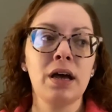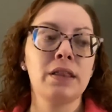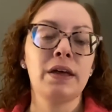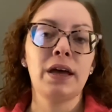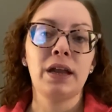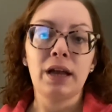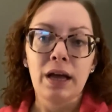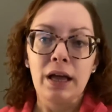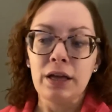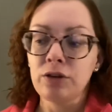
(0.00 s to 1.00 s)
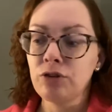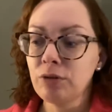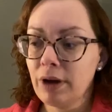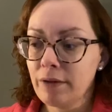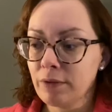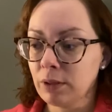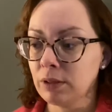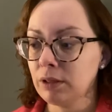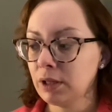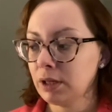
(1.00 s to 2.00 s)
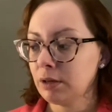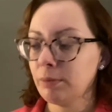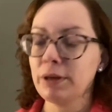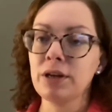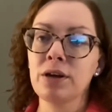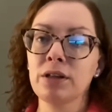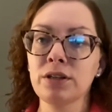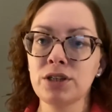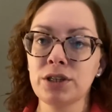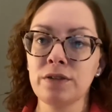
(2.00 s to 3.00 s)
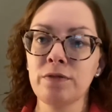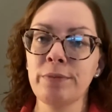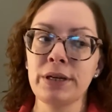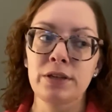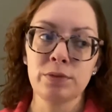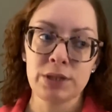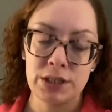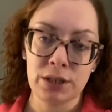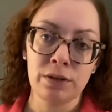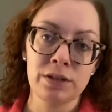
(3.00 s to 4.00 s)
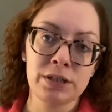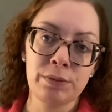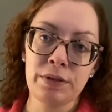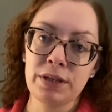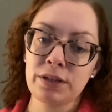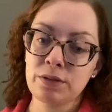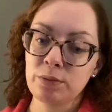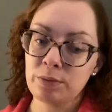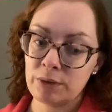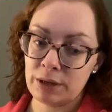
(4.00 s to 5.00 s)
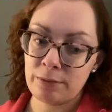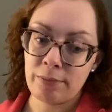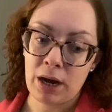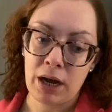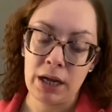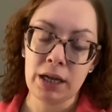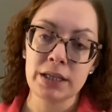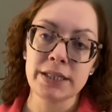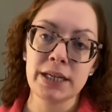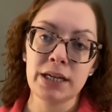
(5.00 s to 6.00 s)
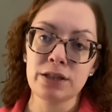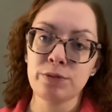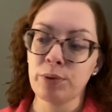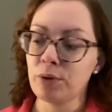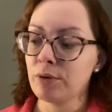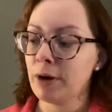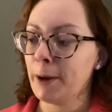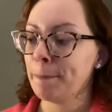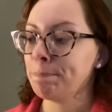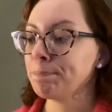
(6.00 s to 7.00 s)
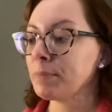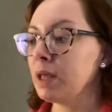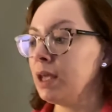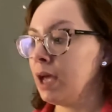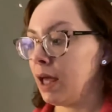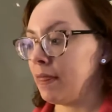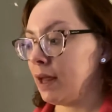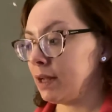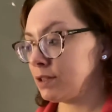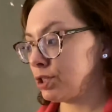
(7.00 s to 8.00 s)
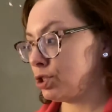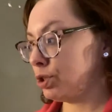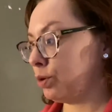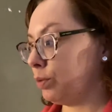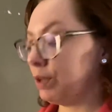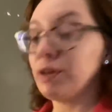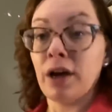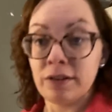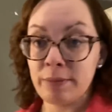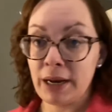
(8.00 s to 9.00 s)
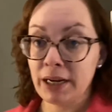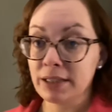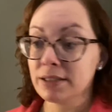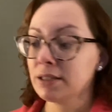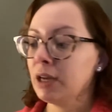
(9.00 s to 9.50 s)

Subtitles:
that I do have a little bit of knowledge of because we did learn some of this in my aesthetics program, and that has to do with cosmetics.